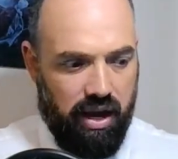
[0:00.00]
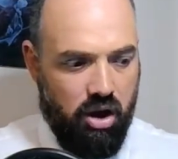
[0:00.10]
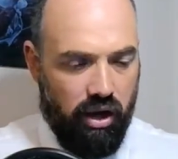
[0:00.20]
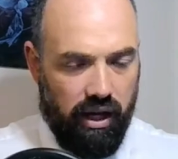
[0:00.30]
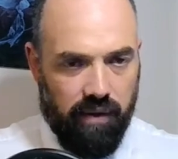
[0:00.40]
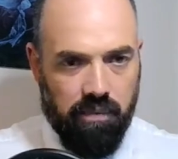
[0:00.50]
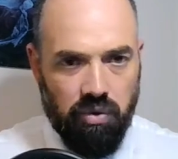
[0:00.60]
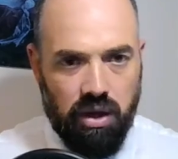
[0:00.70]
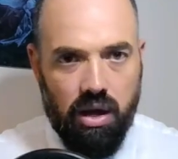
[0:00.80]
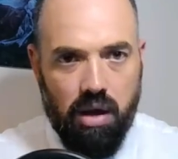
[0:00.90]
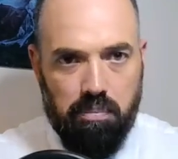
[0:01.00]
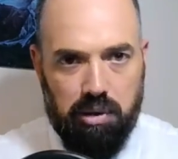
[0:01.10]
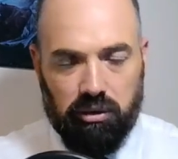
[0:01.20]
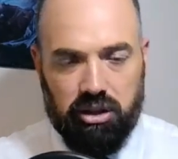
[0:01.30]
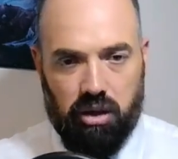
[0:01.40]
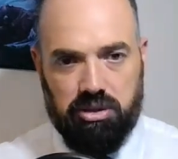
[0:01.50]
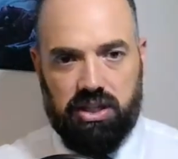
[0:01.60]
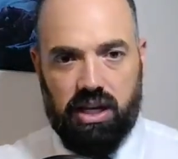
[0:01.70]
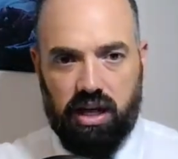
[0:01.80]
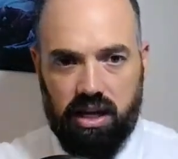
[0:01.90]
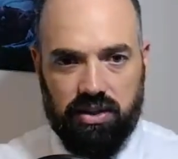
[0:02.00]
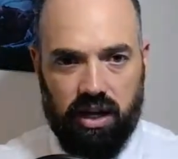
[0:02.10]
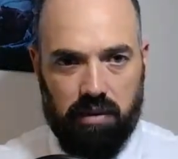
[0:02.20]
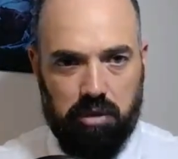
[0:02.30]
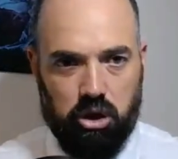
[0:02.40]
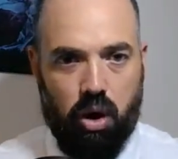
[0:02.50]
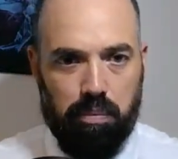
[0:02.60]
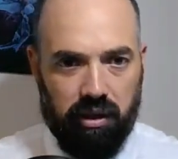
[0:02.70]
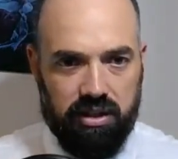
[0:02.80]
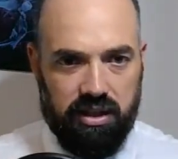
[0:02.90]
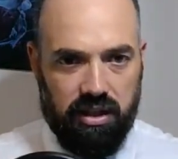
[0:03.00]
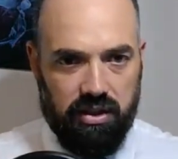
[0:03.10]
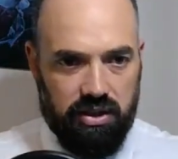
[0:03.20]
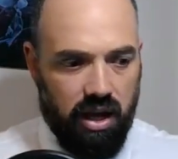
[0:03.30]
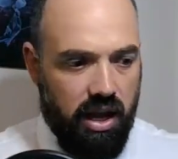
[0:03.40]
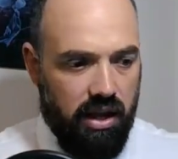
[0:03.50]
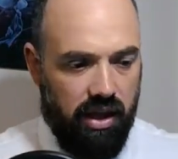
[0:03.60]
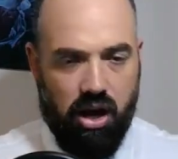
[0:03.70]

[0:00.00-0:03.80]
They're not in built up cities and metropolises.